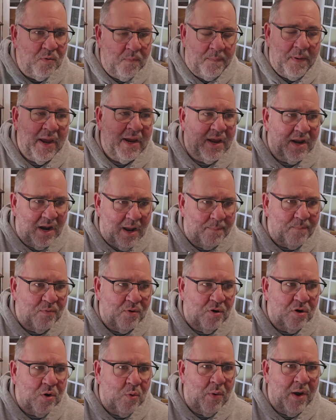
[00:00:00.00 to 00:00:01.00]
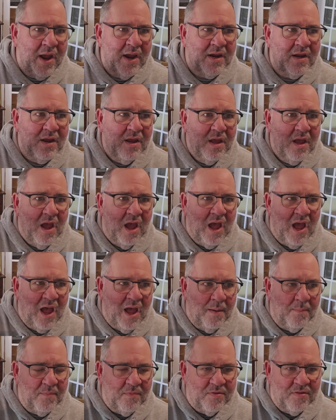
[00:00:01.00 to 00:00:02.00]
you pick it up real quick.
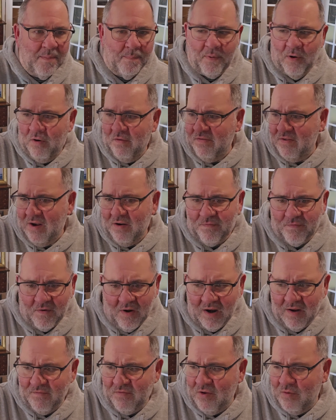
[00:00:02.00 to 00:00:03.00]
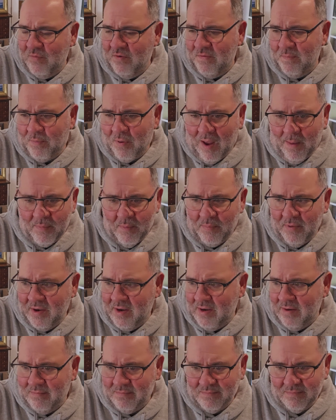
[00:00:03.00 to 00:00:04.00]
The person in front of you is
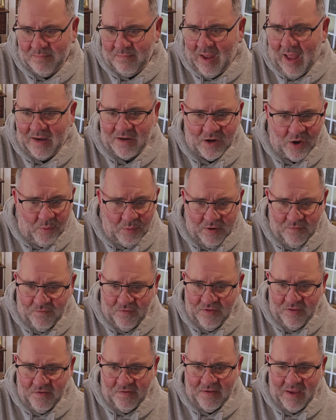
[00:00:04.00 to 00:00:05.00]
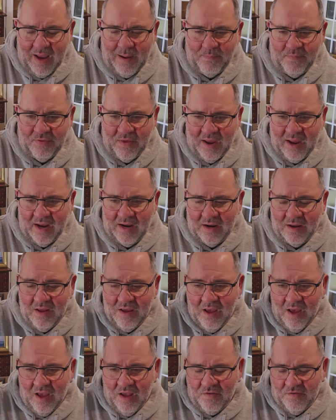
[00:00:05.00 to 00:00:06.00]
probably not going for the same thing.
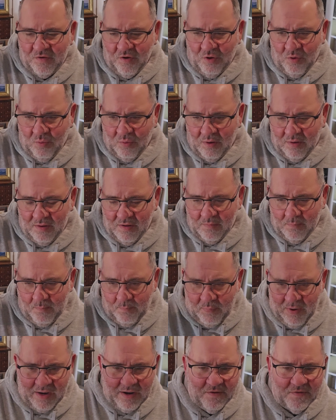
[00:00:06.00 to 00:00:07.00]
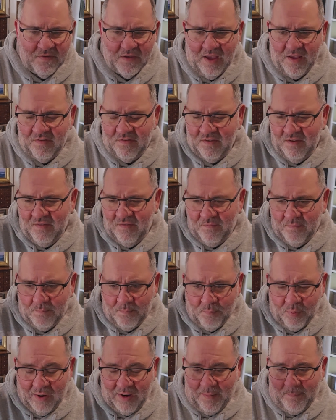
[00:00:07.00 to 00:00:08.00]
So be decisive.
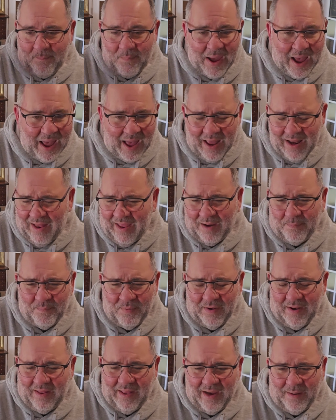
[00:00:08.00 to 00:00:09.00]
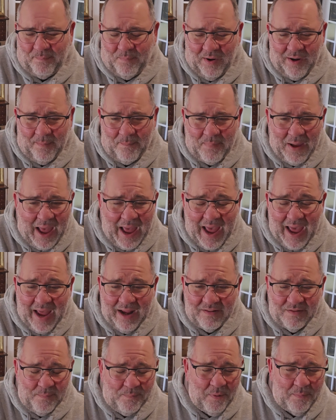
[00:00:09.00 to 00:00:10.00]
Bring a bag. I like bring a
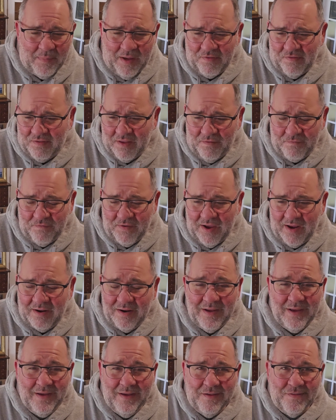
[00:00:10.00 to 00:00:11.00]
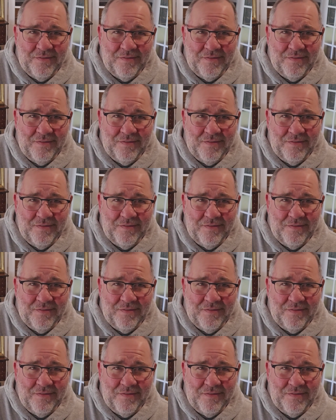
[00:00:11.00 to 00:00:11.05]
bag to put my stuff in.